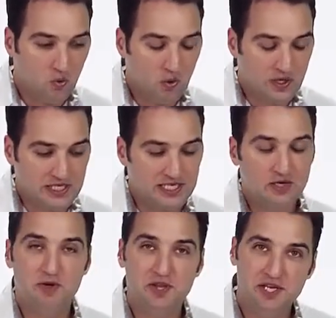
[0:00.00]
When you
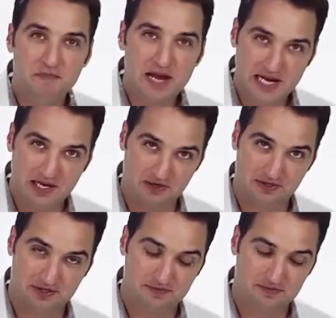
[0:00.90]
deal with
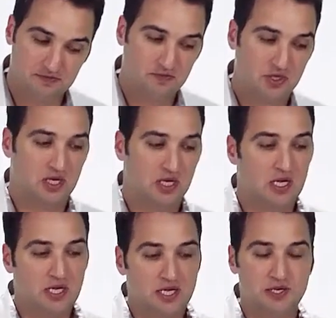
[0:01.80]
tomatoes,
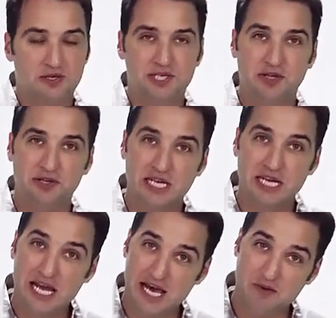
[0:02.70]
you're dealing
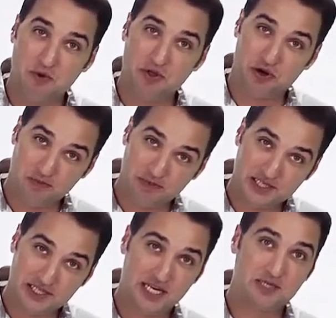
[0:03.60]
again with
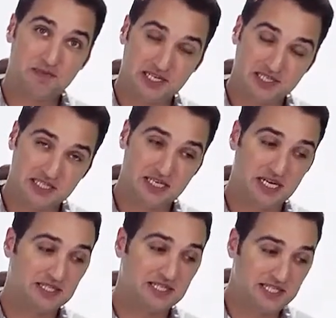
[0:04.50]
herbicides,
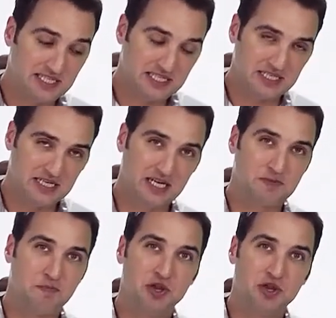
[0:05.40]
pesticides, insecticides,
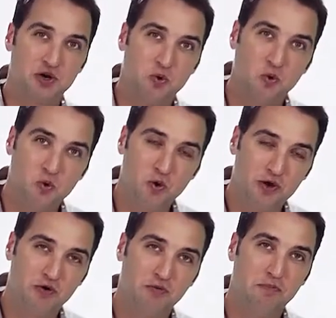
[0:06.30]
but they're
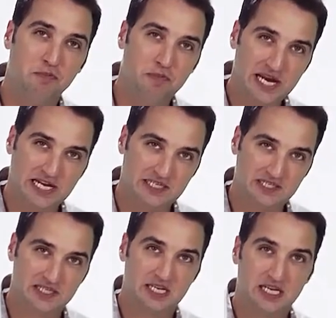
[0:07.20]

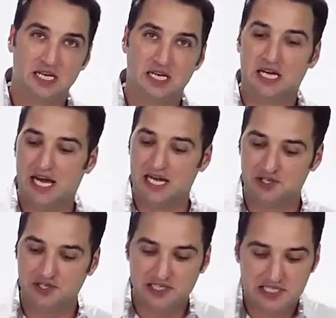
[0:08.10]
oil-based. As
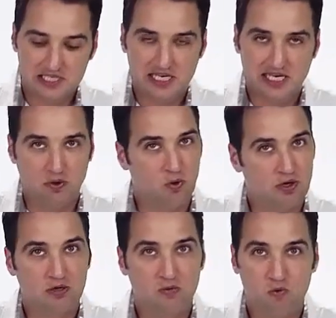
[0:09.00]
you can see,
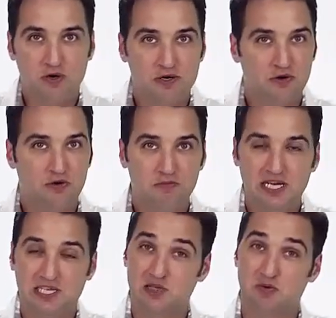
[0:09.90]
oil and water don't
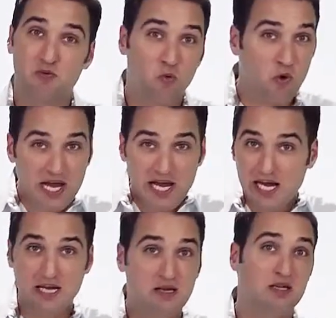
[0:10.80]
mix, so when
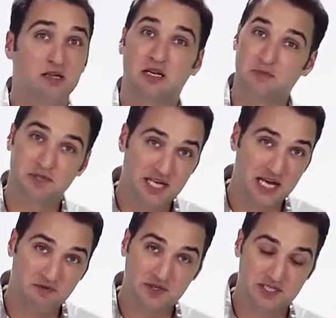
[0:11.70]
rain comes
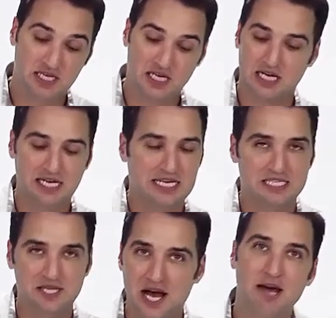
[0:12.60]
down from the sky, it's
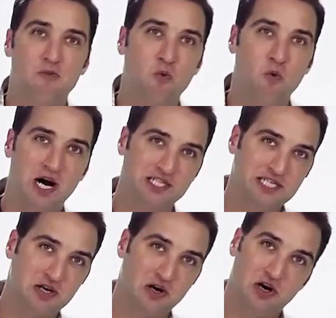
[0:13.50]
not
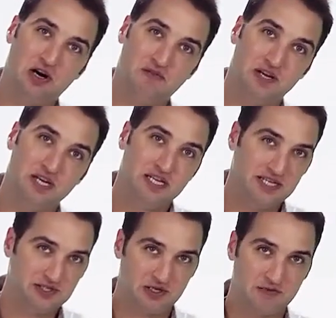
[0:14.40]
washing off
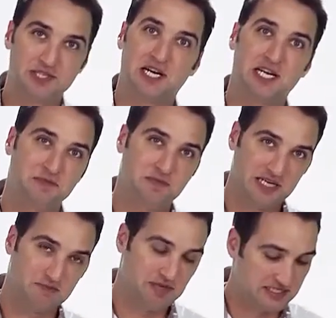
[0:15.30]
these herbicides,
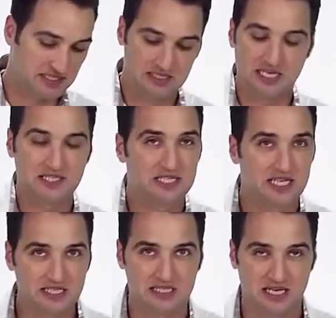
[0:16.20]
pesticides,
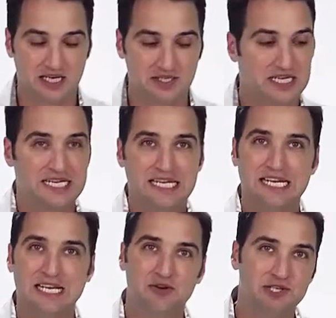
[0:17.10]
insecticides.
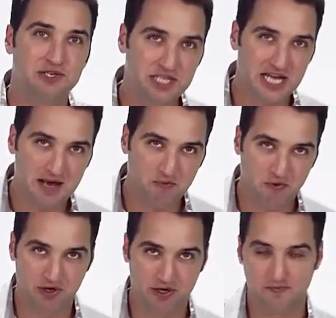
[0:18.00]
Either is your tap
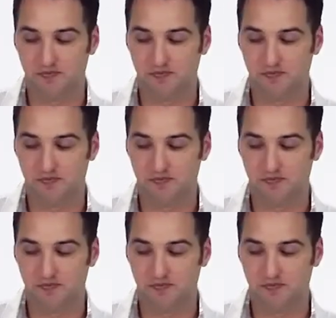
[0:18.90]
water.